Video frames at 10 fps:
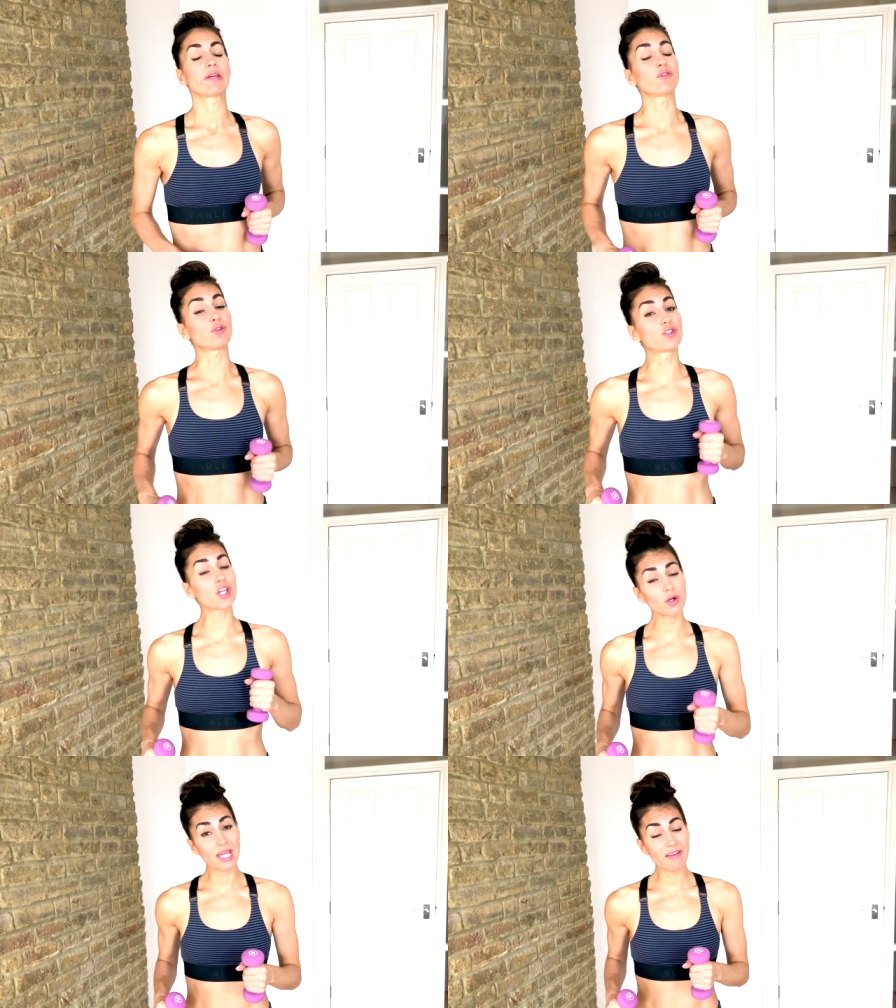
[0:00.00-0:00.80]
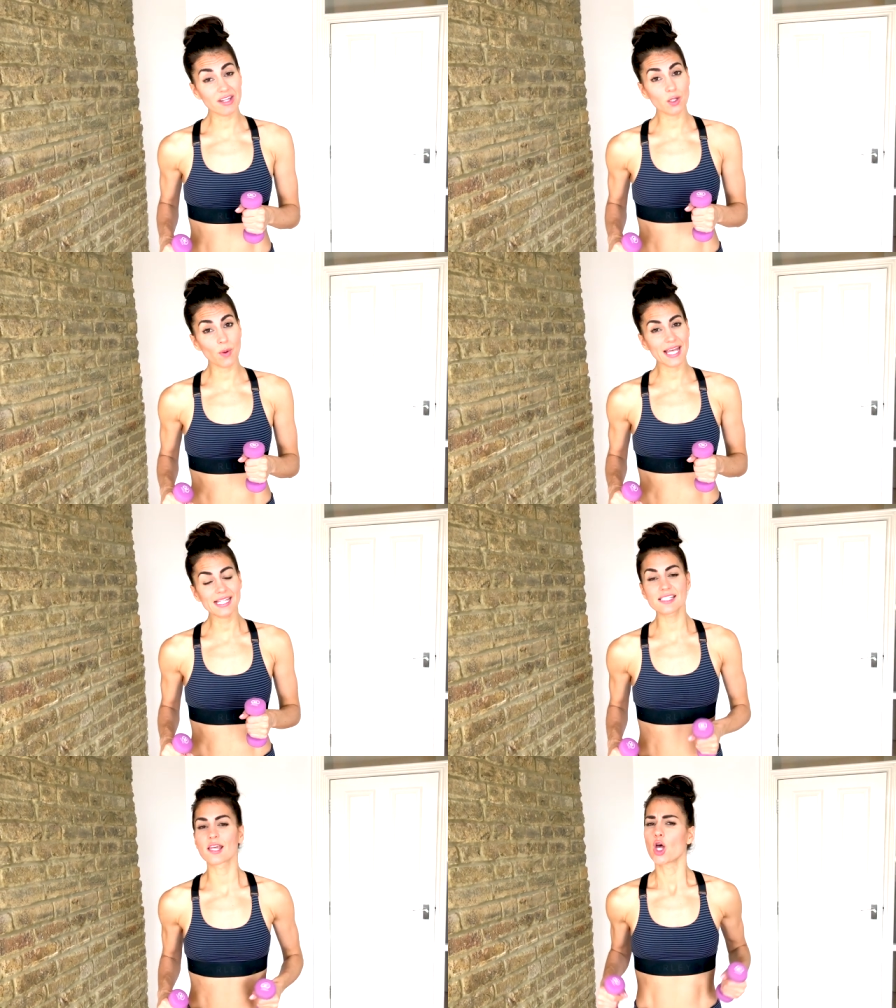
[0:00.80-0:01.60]
If you don't have any
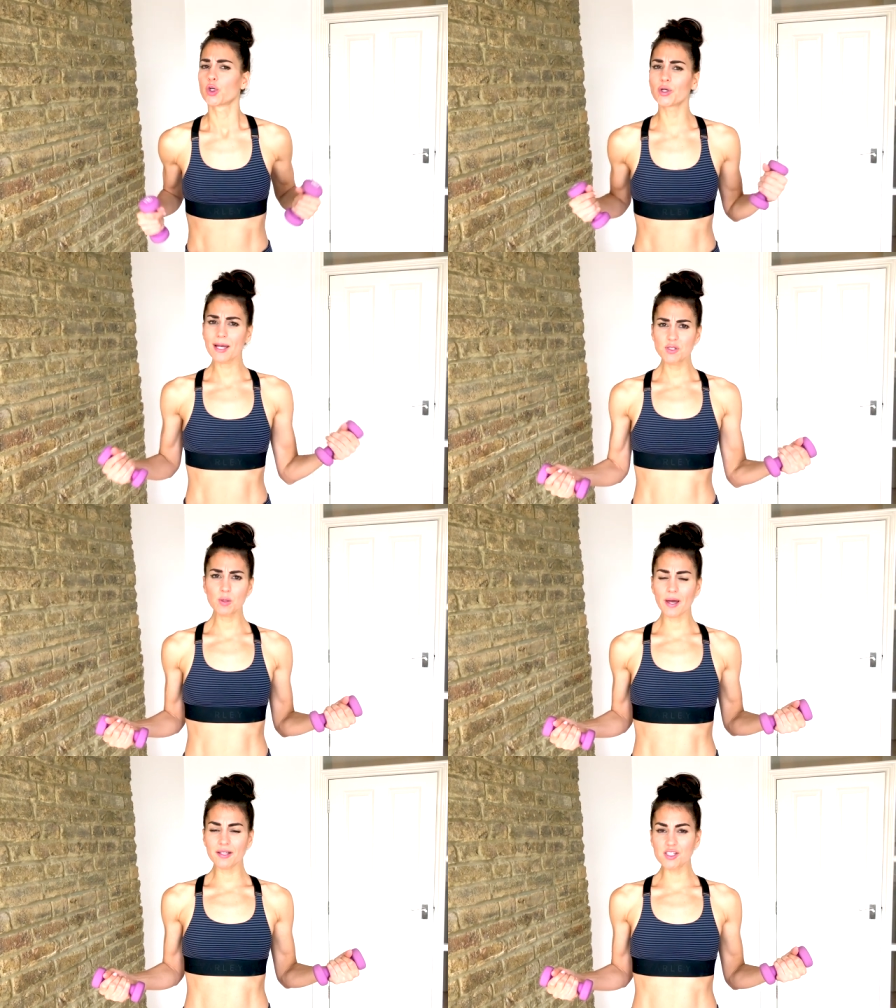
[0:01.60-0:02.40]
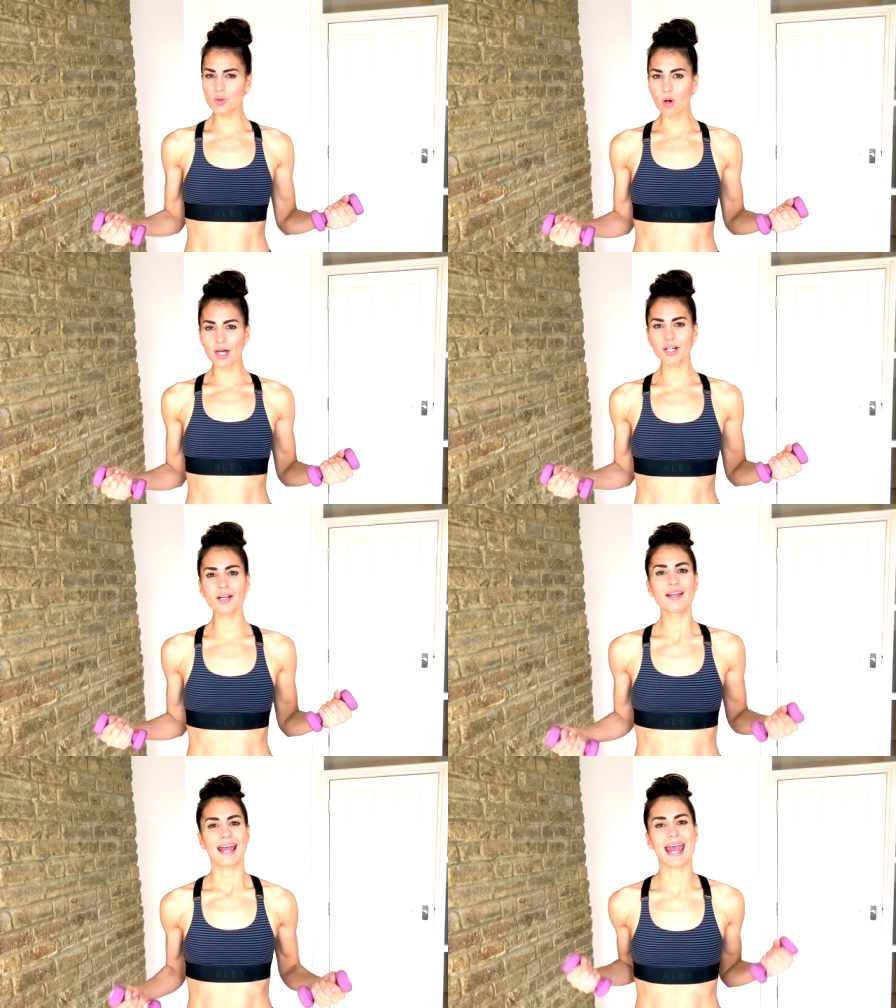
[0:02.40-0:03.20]
weights, grab two bottles of
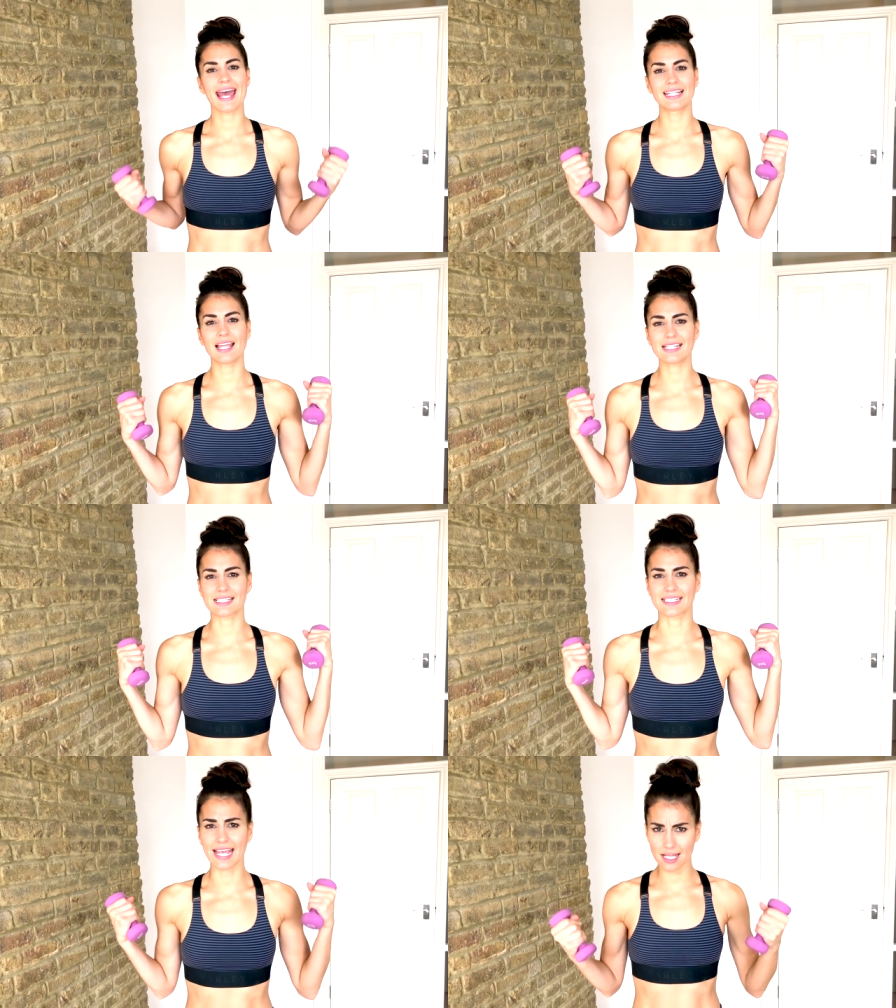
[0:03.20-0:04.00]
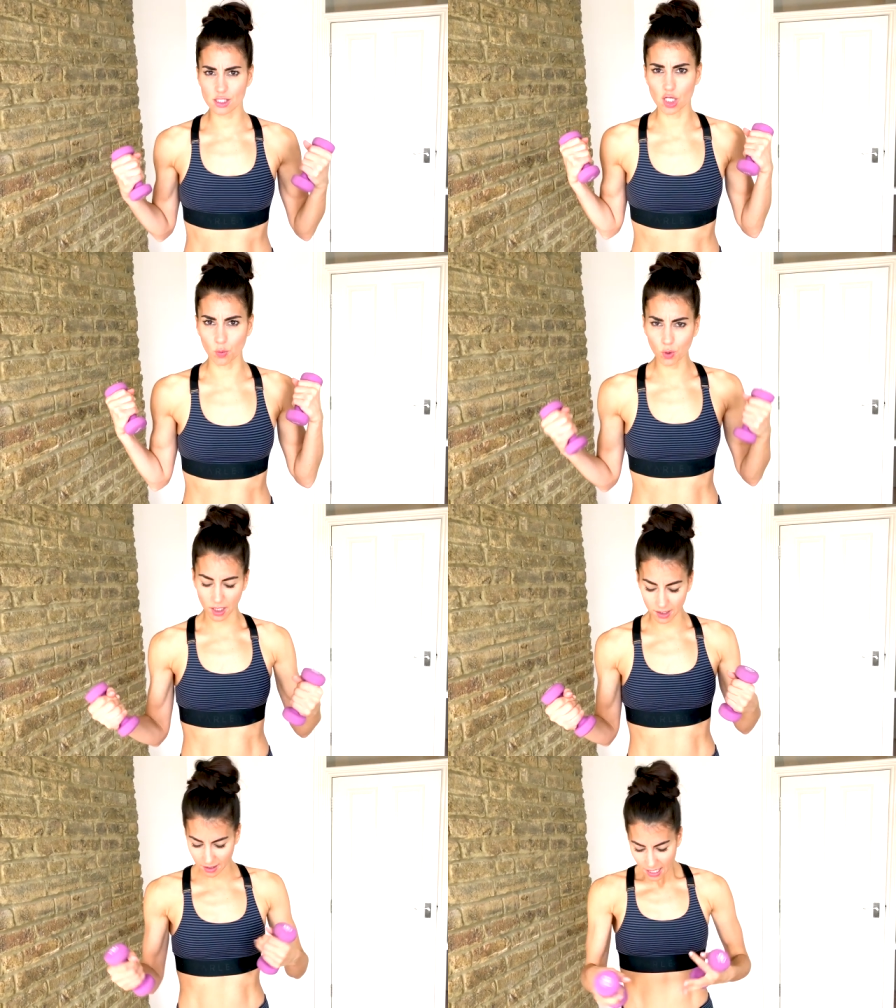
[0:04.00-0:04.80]
water and let's get to
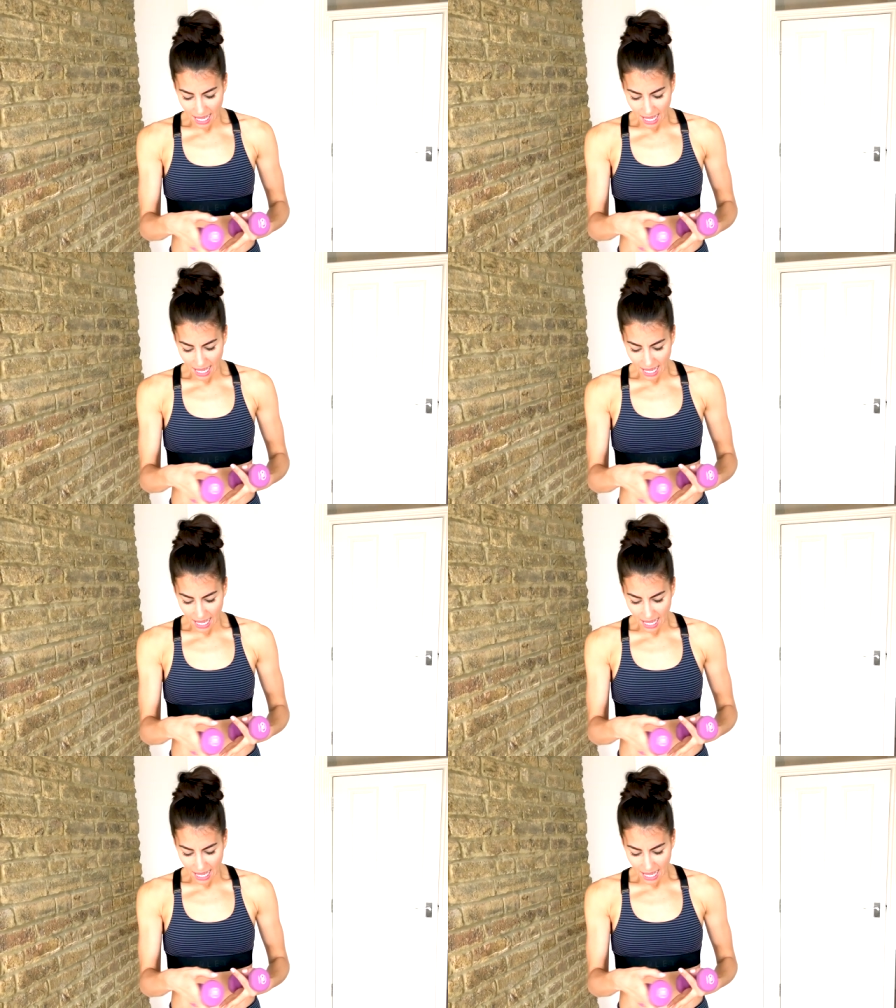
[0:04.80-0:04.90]
work.